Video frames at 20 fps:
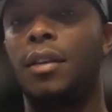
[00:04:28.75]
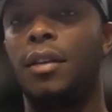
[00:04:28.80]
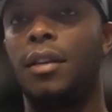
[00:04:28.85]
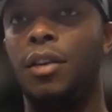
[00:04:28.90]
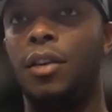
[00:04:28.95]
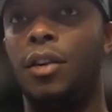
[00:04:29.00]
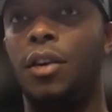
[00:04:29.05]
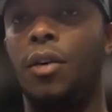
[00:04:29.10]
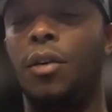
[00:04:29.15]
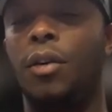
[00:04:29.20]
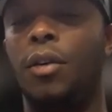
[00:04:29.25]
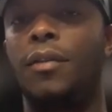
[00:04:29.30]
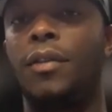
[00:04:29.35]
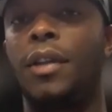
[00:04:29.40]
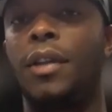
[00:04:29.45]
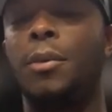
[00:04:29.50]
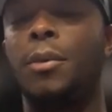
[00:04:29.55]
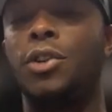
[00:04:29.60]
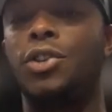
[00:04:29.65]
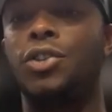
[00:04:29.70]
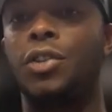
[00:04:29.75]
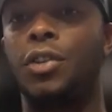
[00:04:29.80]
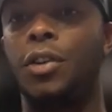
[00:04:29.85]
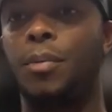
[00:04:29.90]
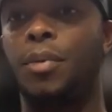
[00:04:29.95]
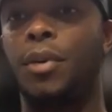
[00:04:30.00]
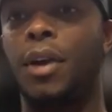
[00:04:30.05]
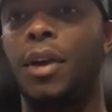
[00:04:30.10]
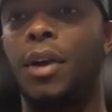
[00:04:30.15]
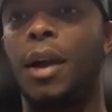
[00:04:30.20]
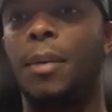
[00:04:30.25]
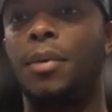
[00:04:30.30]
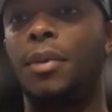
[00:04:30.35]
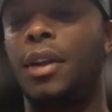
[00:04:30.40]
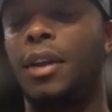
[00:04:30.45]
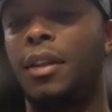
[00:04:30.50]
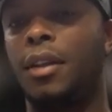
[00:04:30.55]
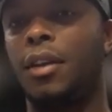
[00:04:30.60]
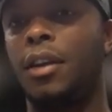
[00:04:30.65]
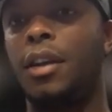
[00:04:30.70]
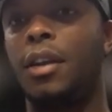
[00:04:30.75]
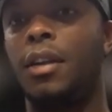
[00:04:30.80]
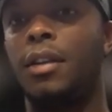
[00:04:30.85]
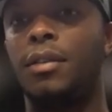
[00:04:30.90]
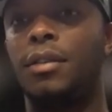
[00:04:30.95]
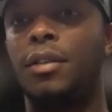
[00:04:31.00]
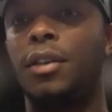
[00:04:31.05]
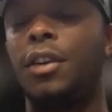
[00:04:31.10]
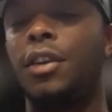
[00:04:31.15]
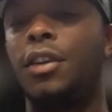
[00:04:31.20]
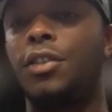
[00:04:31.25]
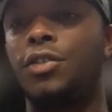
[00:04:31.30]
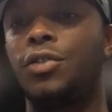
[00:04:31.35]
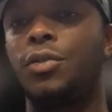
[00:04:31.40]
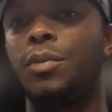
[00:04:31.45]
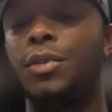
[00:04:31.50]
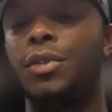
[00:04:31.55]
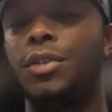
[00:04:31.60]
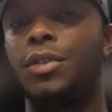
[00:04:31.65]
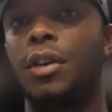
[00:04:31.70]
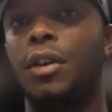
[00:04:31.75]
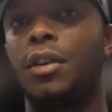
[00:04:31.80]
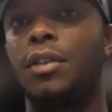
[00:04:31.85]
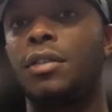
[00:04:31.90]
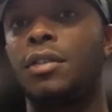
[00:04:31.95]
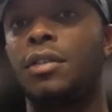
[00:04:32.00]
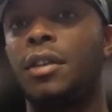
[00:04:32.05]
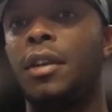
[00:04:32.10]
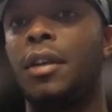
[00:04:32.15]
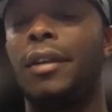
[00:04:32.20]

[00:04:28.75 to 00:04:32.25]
you know, if they mature properly, they're going to turn into superstars,